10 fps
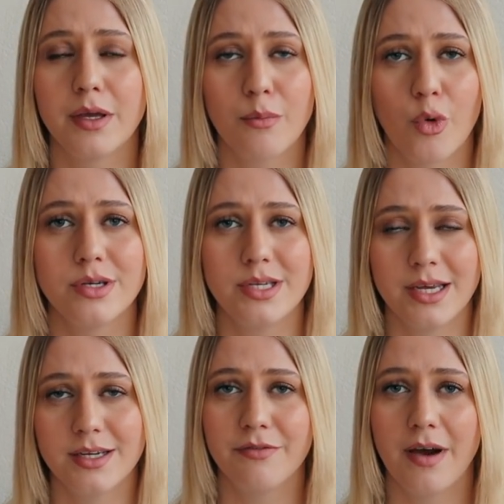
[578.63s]
in more
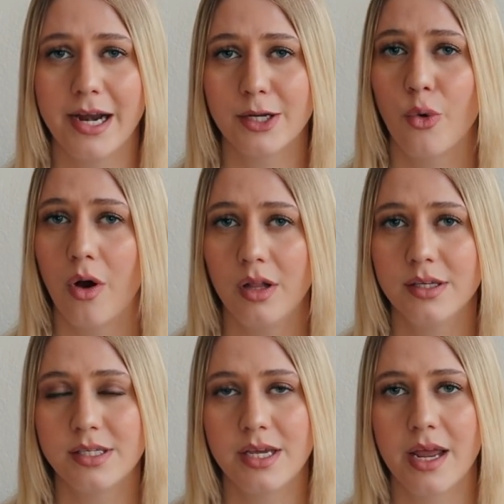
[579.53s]
dignified
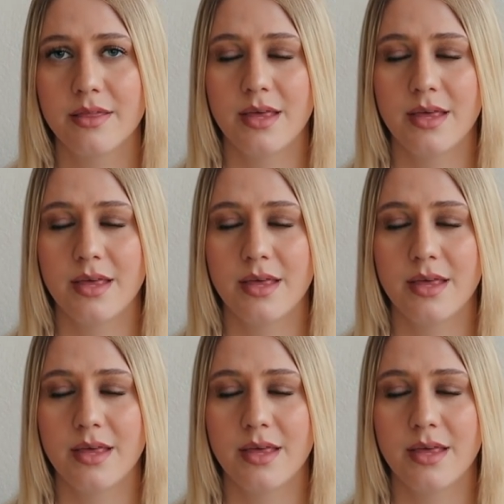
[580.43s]
quality